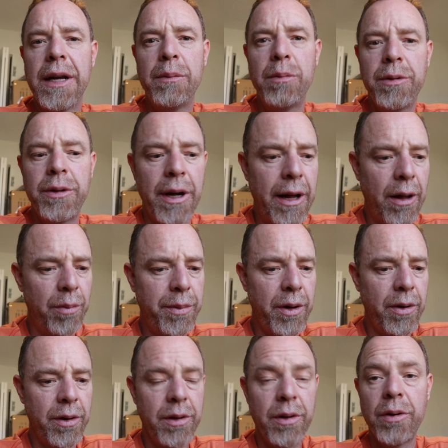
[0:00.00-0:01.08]
able to help
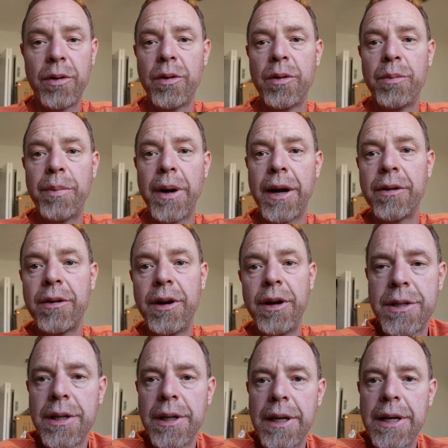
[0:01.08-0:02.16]
you on your battery
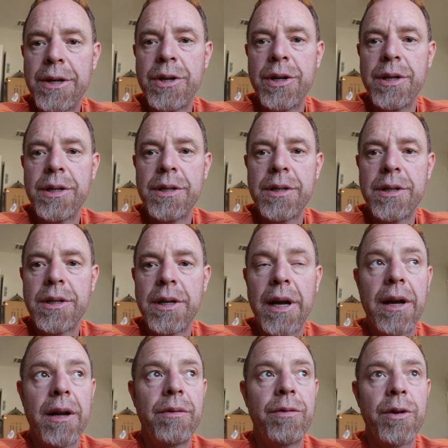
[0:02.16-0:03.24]
installations
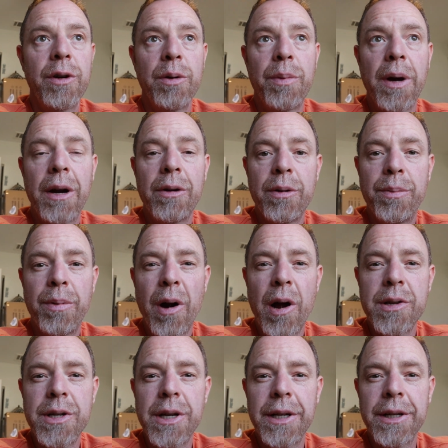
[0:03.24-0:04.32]
and for your battery
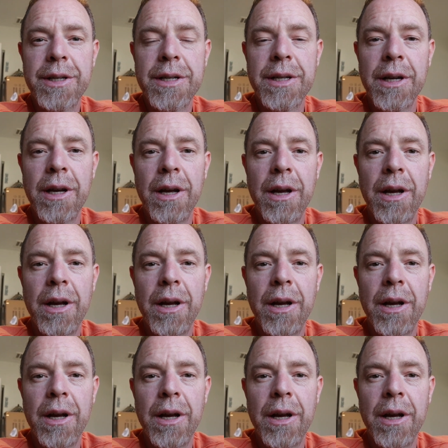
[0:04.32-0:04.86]
projects.